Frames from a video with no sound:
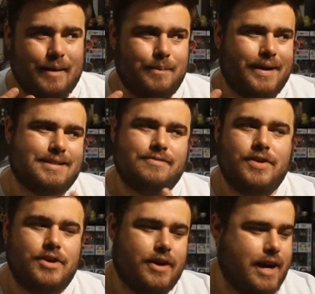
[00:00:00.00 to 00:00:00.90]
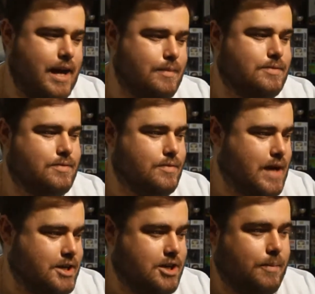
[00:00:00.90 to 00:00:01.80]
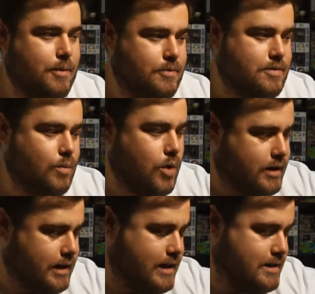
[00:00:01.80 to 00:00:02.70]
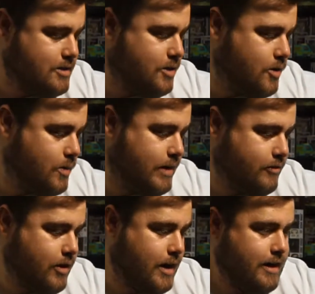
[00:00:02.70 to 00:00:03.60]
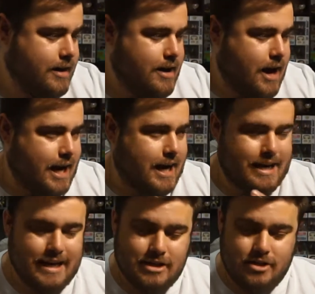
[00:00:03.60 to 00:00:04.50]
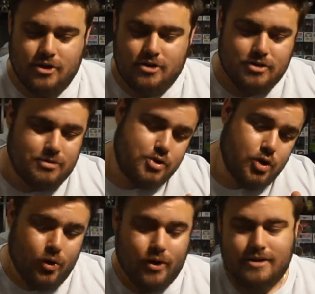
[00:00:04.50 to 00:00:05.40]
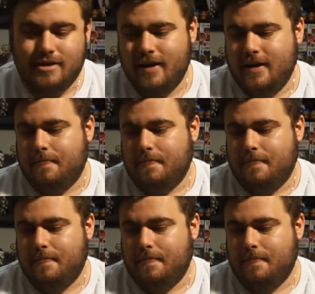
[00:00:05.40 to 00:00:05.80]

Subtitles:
playing some video games, catching up on some work that I need to do or whatever I kind of need to do some chores.